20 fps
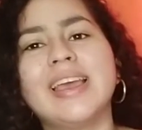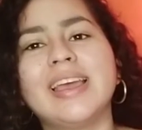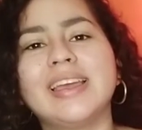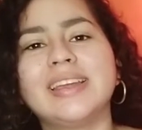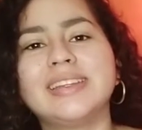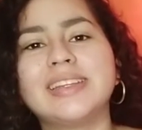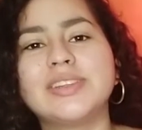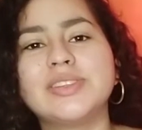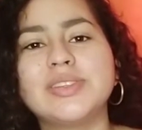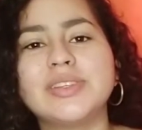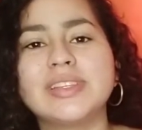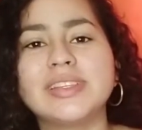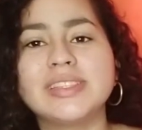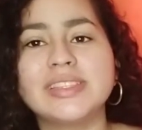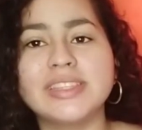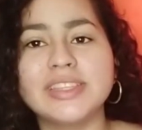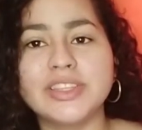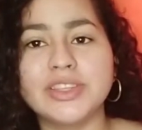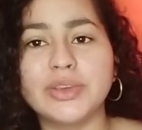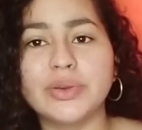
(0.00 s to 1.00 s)
Now to
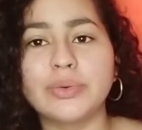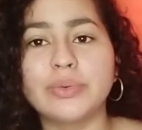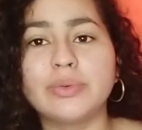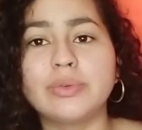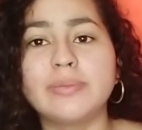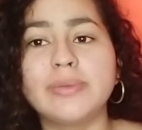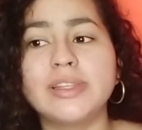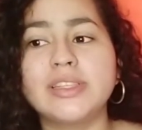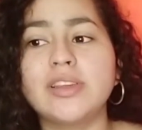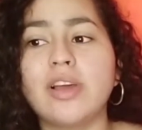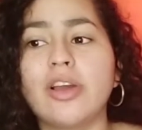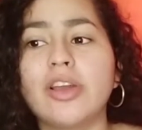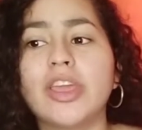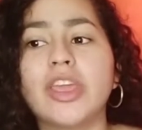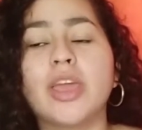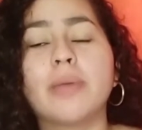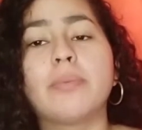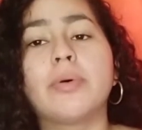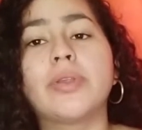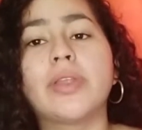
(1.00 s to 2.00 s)
continue, we'll be
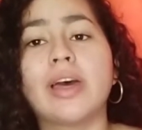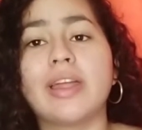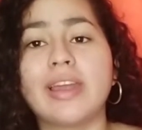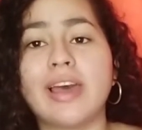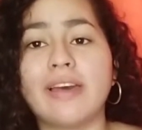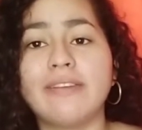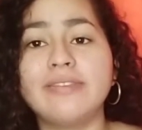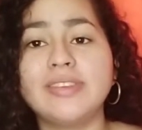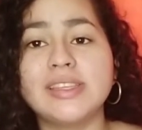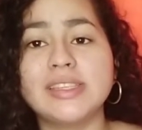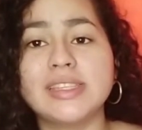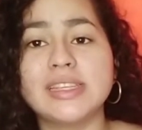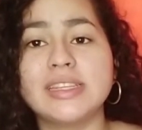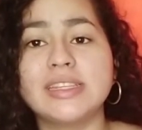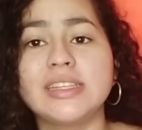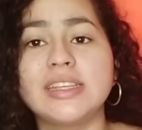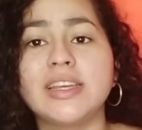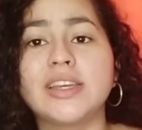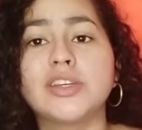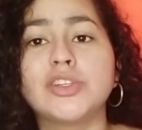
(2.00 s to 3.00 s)
talking about
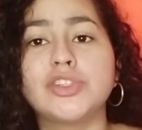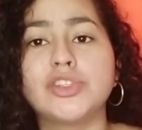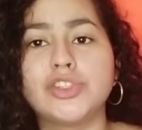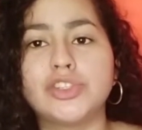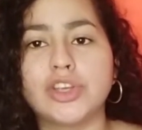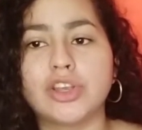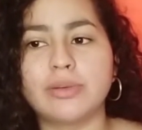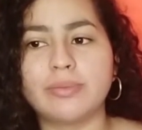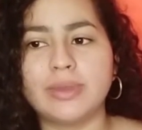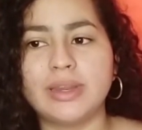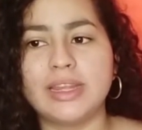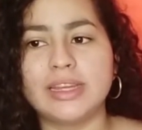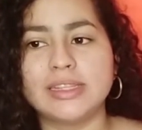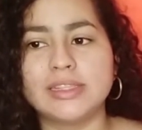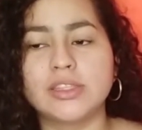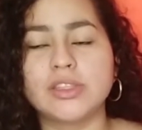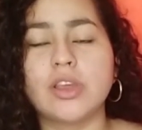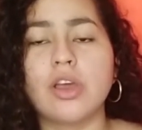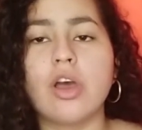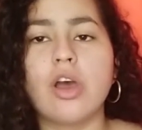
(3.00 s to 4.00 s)
Avicennia
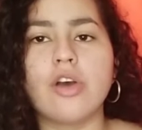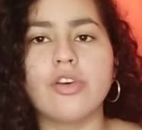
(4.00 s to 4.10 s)
germinans,